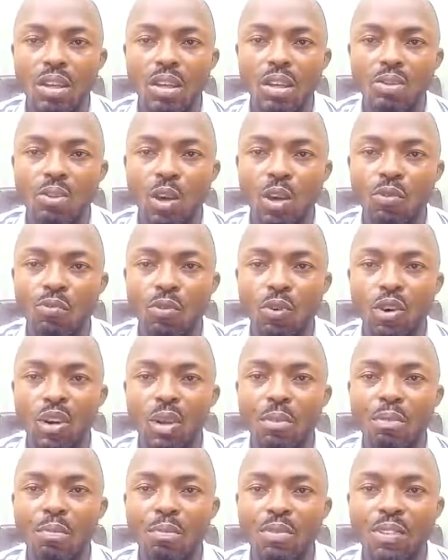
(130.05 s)
just for
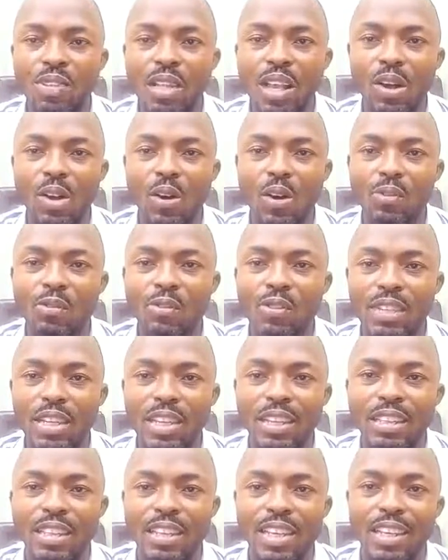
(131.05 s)
the sake of
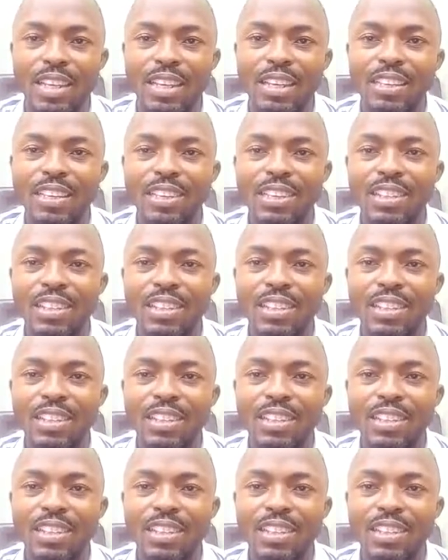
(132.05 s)
setting it,